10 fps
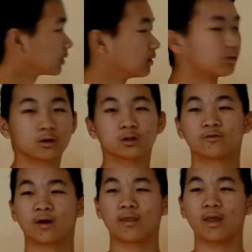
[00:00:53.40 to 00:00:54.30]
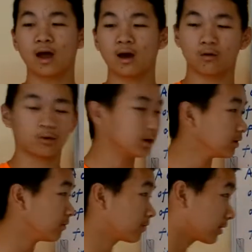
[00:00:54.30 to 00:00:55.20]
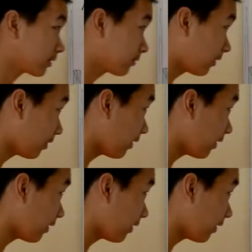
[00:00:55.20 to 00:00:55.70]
in order to find that, we need to find